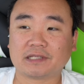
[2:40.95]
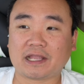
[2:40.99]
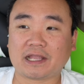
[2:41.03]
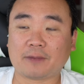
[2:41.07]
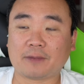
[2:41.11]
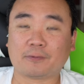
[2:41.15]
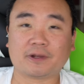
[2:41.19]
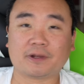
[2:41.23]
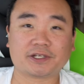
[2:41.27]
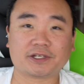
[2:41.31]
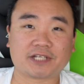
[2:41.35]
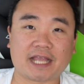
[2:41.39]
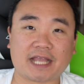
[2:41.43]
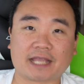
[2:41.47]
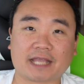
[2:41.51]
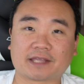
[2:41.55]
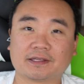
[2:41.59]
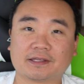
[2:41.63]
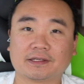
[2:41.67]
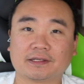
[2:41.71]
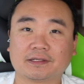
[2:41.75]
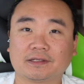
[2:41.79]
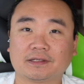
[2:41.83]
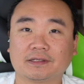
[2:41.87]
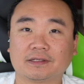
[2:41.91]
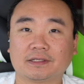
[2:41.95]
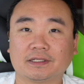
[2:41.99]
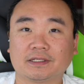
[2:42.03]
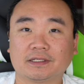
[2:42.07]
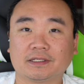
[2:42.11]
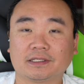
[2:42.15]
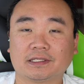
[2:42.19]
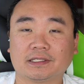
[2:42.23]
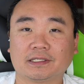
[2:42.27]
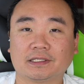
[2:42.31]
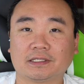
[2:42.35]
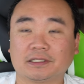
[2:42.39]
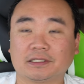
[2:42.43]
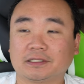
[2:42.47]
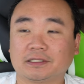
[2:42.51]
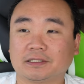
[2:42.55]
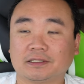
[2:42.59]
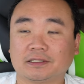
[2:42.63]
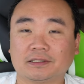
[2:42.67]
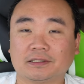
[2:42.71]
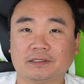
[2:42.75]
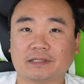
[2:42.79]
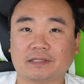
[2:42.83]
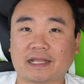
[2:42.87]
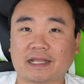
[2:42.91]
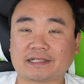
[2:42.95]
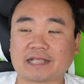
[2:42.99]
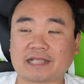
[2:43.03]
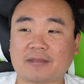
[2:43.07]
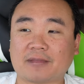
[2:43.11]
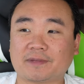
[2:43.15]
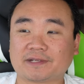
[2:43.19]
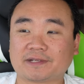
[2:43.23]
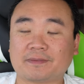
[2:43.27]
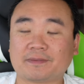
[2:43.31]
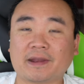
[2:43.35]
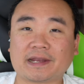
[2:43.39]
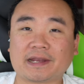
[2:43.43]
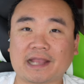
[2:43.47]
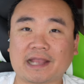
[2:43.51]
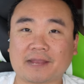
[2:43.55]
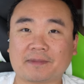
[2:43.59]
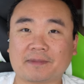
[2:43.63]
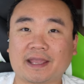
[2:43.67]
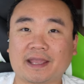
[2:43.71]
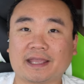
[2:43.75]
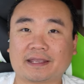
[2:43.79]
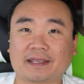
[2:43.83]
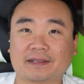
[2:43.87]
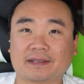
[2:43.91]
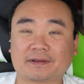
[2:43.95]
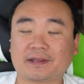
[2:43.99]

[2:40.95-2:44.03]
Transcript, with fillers: and one check. That's how much money I make.